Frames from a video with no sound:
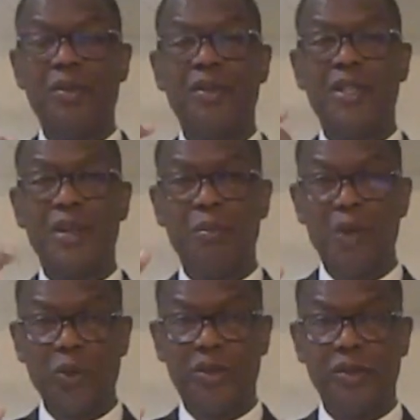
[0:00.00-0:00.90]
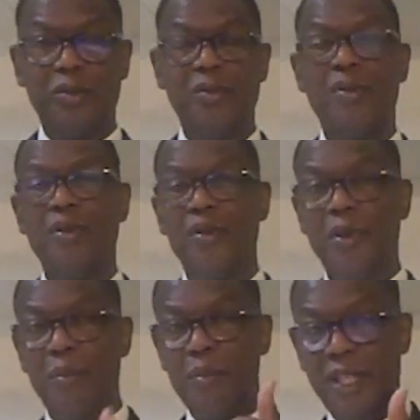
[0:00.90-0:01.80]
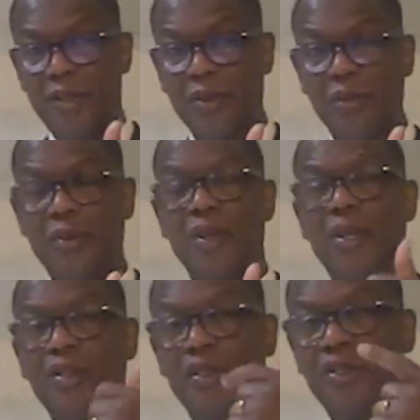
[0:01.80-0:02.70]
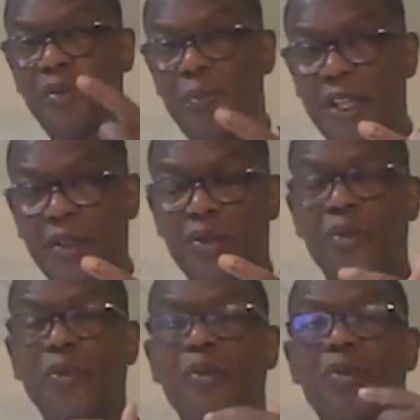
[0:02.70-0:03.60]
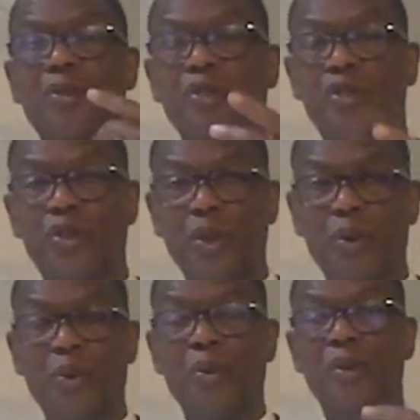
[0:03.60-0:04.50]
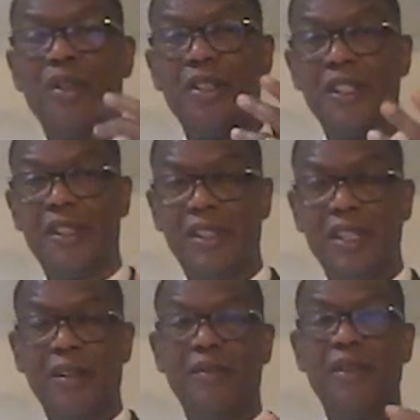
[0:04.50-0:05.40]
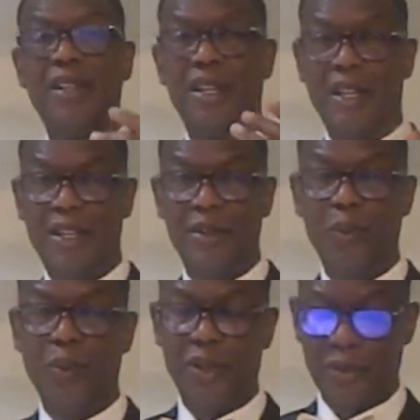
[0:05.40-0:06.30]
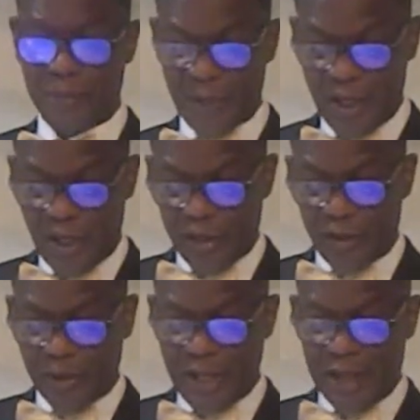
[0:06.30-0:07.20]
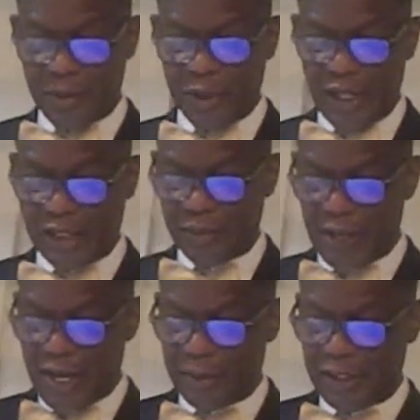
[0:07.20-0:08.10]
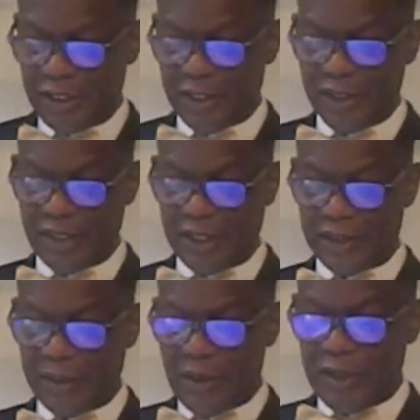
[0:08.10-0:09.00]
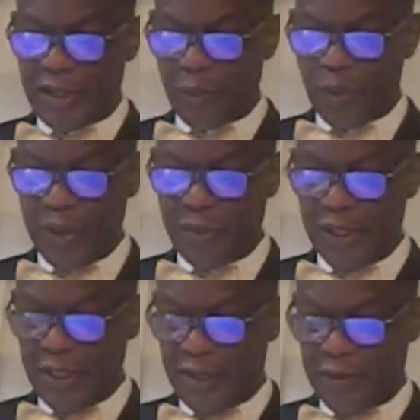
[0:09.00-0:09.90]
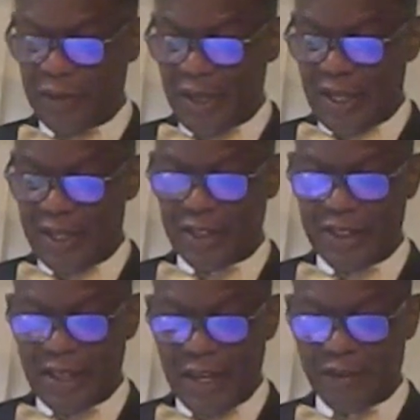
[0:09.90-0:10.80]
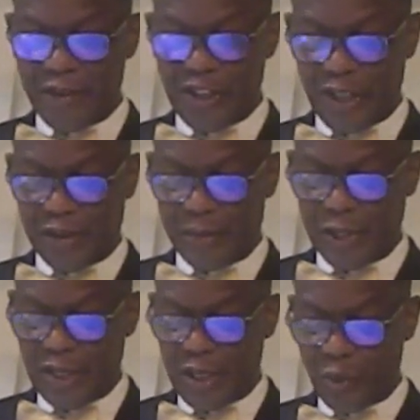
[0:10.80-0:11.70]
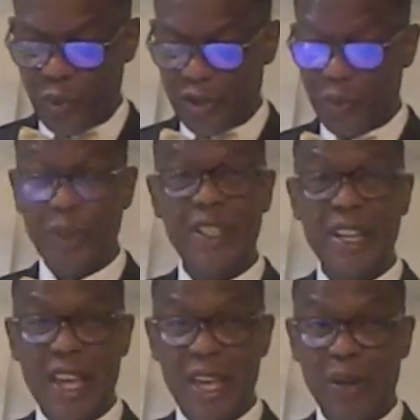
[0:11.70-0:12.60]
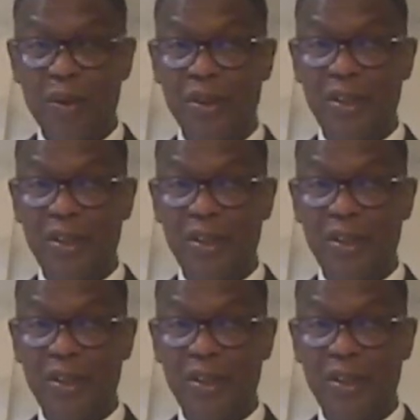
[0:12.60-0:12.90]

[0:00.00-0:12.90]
the emotional, the mental, the spiritual, the soul, the self, and the will. So the Honorable Elijah Muhammad teaches us that we believe in the day of judgment in which we now